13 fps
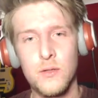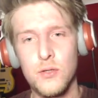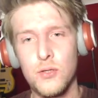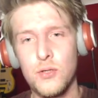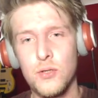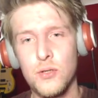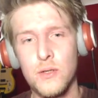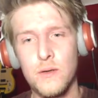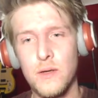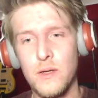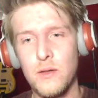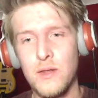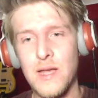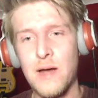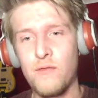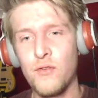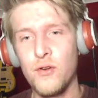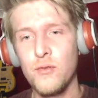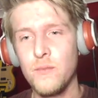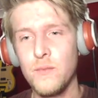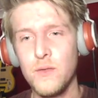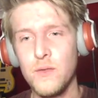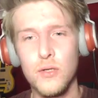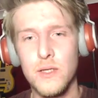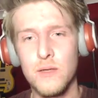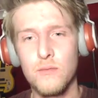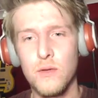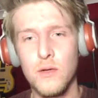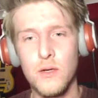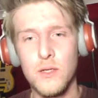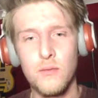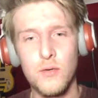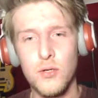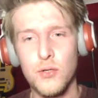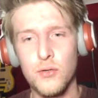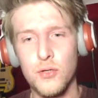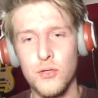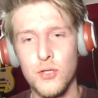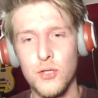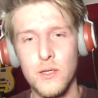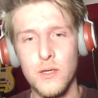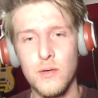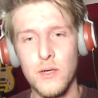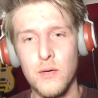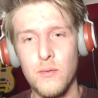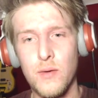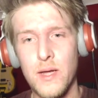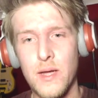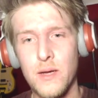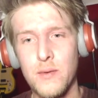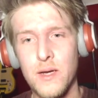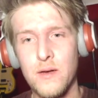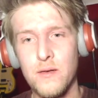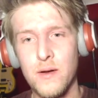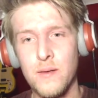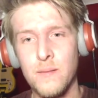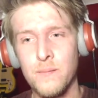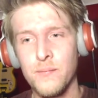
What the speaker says: It's just that room. It's just... I don't want to touch it. I don't want to go anywhere near it.